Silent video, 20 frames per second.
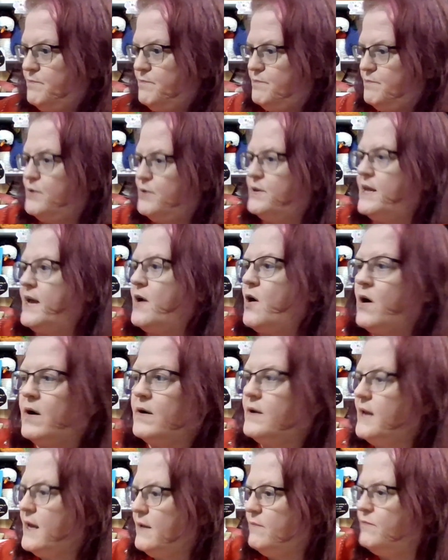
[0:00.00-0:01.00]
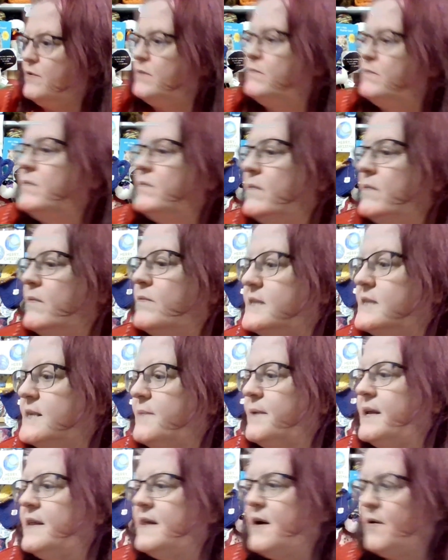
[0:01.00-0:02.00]
birthday card came from
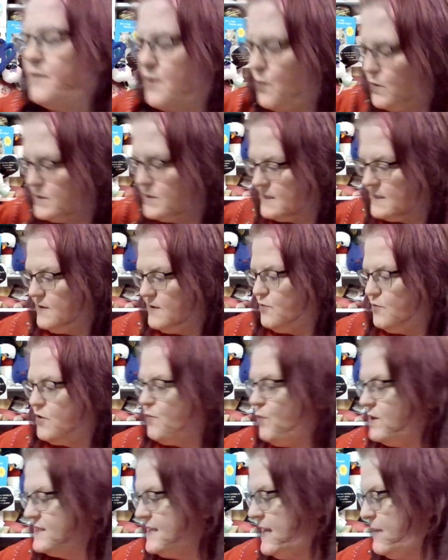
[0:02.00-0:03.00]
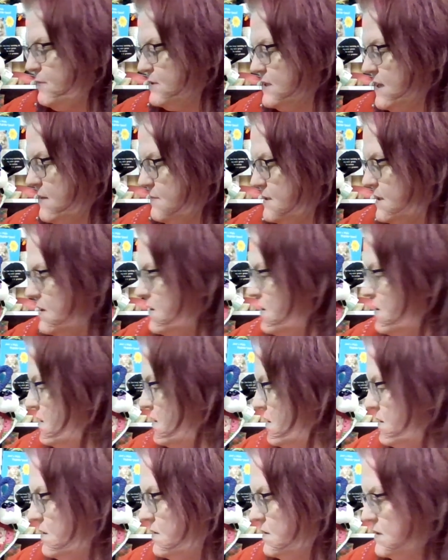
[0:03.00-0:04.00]
somebody that wasn't able to come
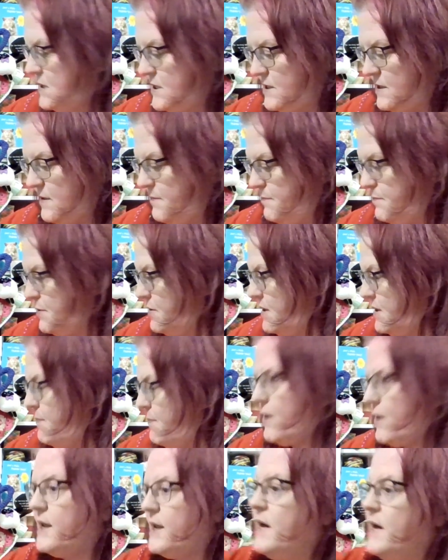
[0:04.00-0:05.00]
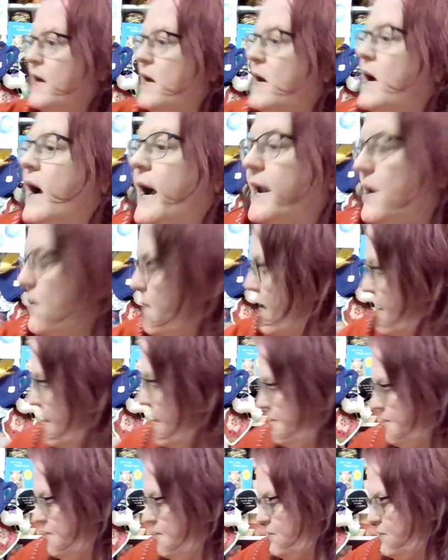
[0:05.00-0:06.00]
to the birthday party. I know I
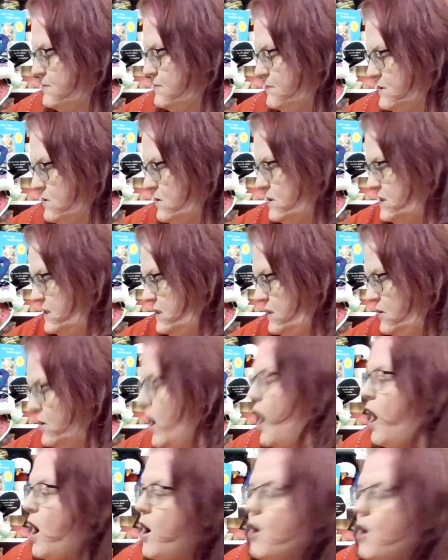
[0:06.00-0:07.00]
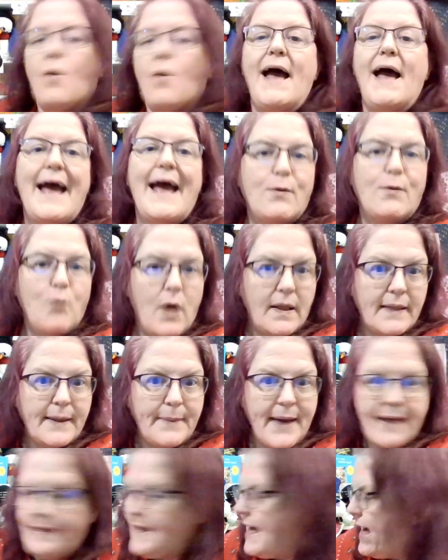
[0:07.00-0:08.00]
have Christmas cards in here. Oh, and while I'm
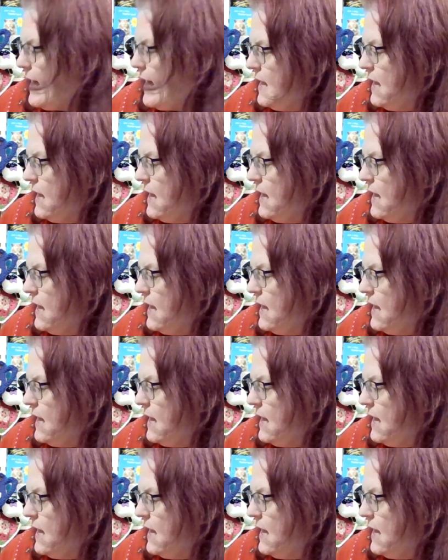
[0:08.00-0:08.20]
at that,